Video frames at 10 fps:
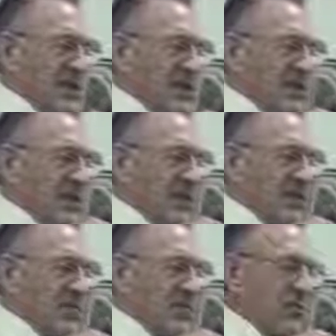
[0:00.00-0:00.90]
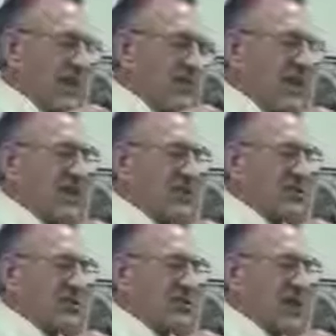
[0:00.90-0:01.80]
and, and we have taken
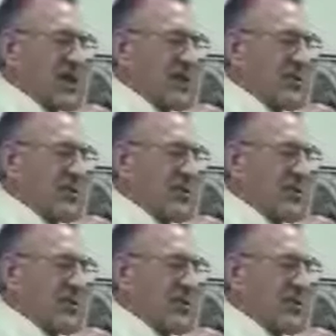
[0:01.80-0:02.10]
this, oh God.